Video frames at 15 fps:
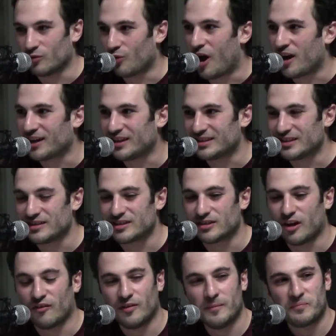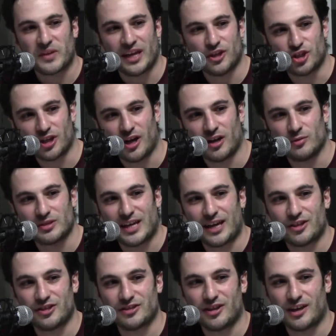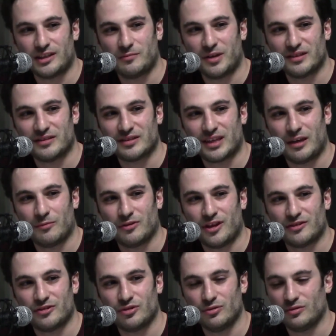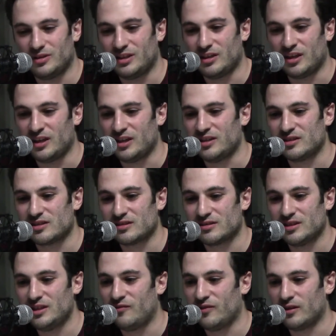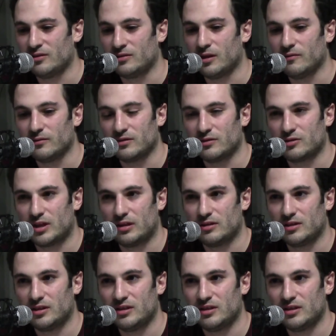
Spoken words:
rockets and stuff. And Sean was actually talking about this game a lot too. He fell in love with the trailer. He